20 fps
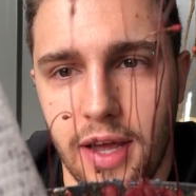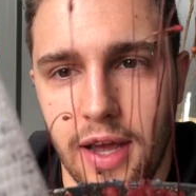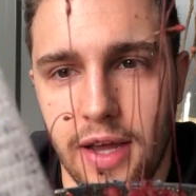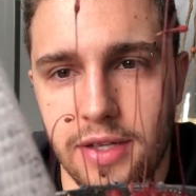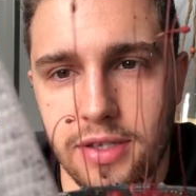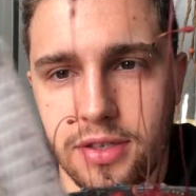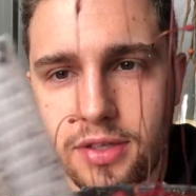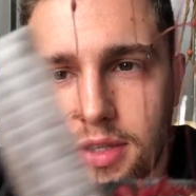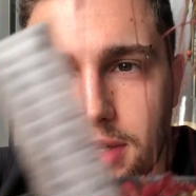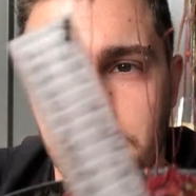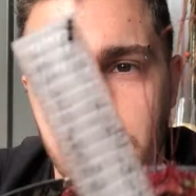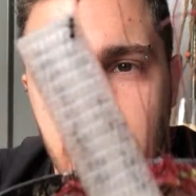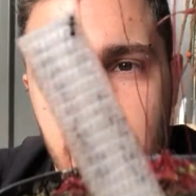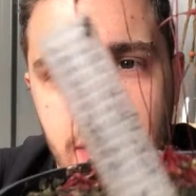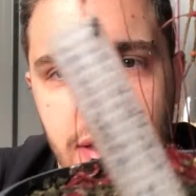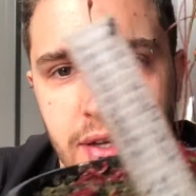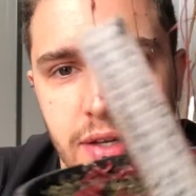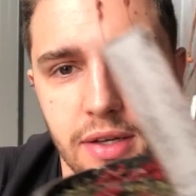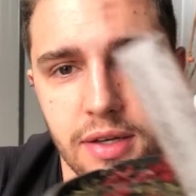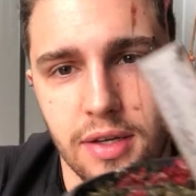ant in the
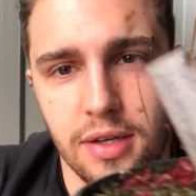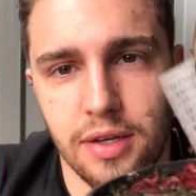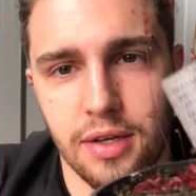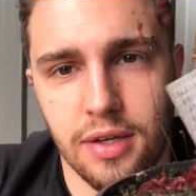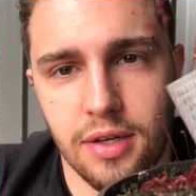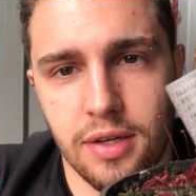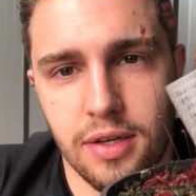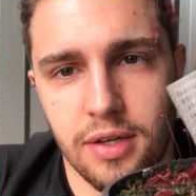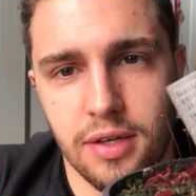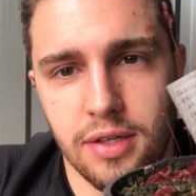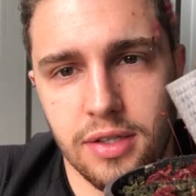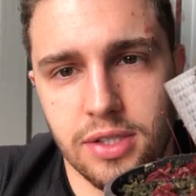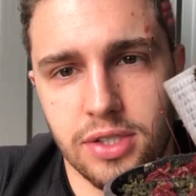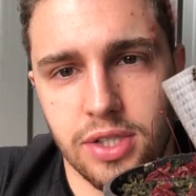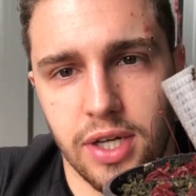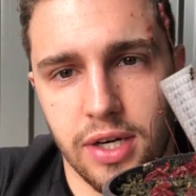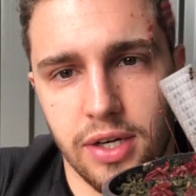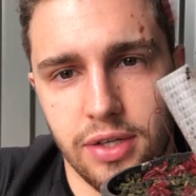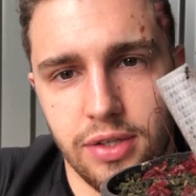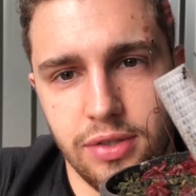back
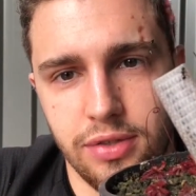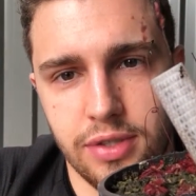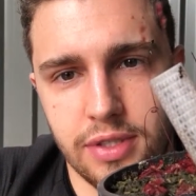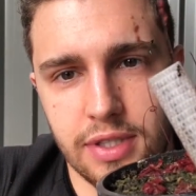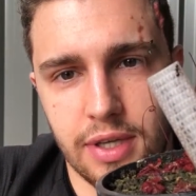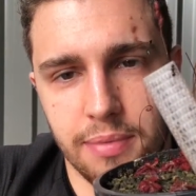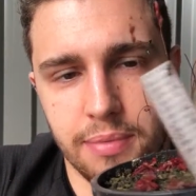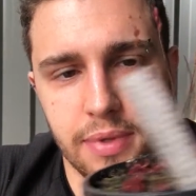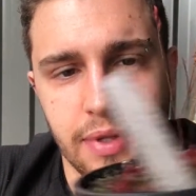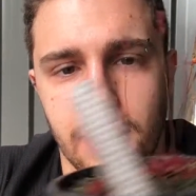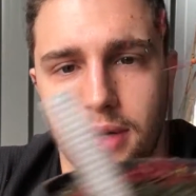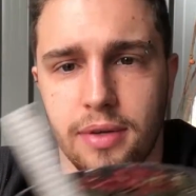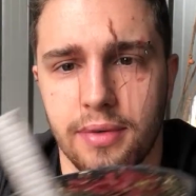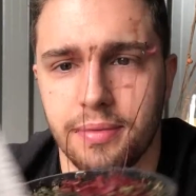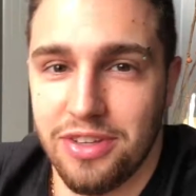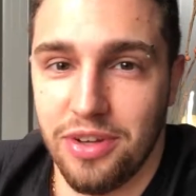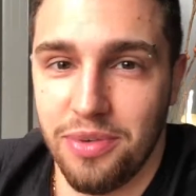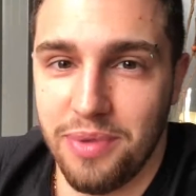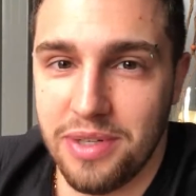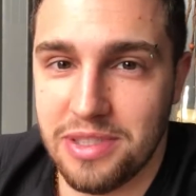trying to do something.
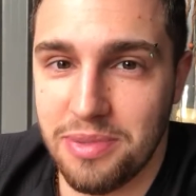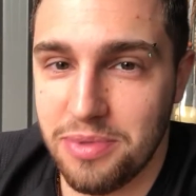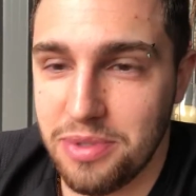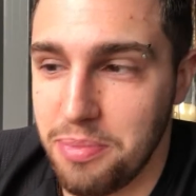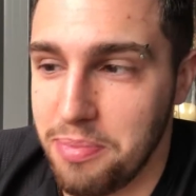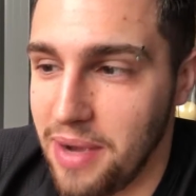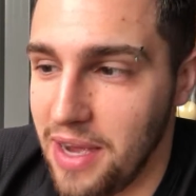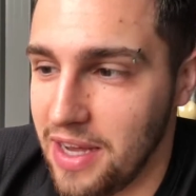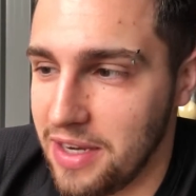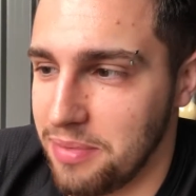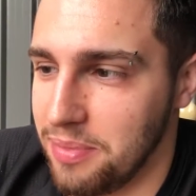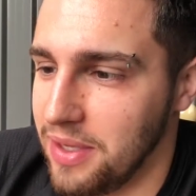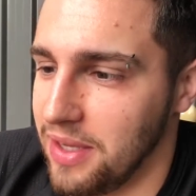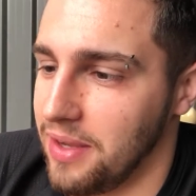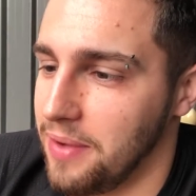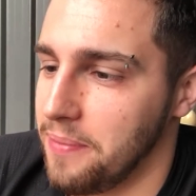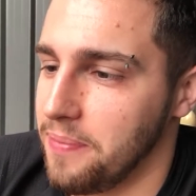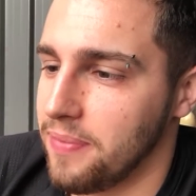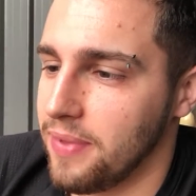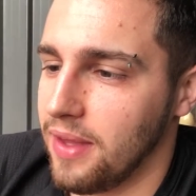Don't want him to bite me.
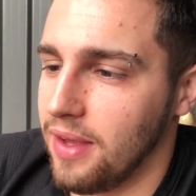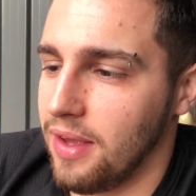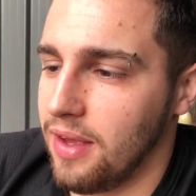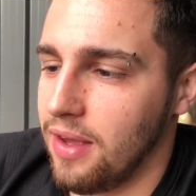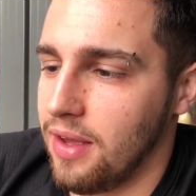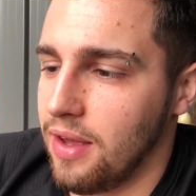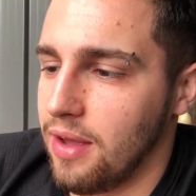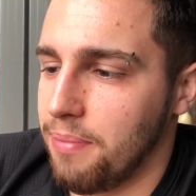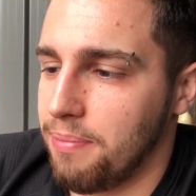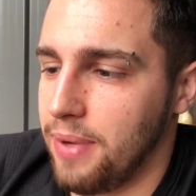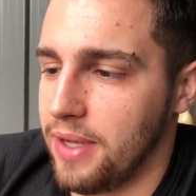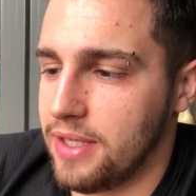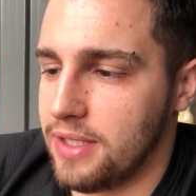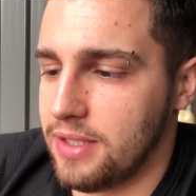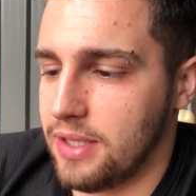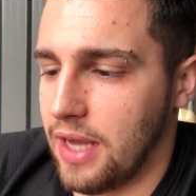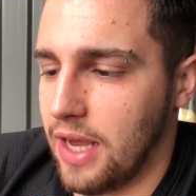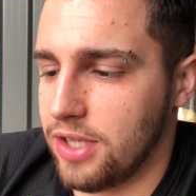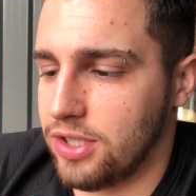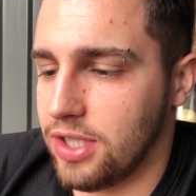
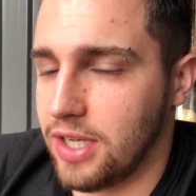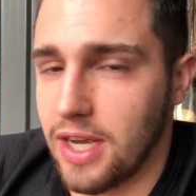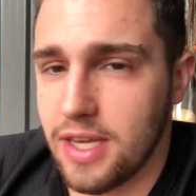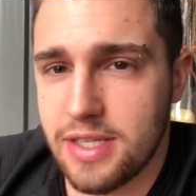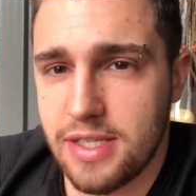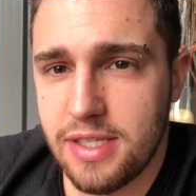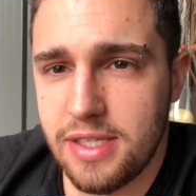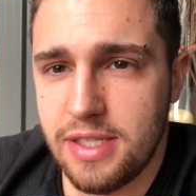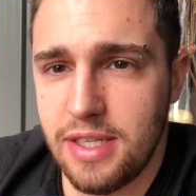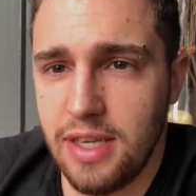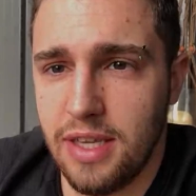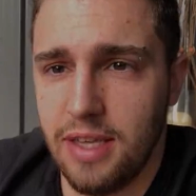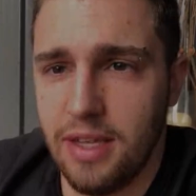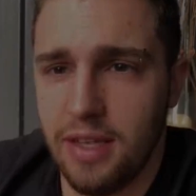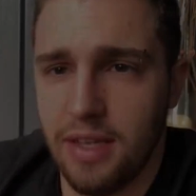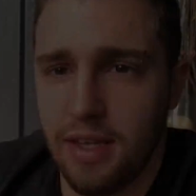But as you guys can see,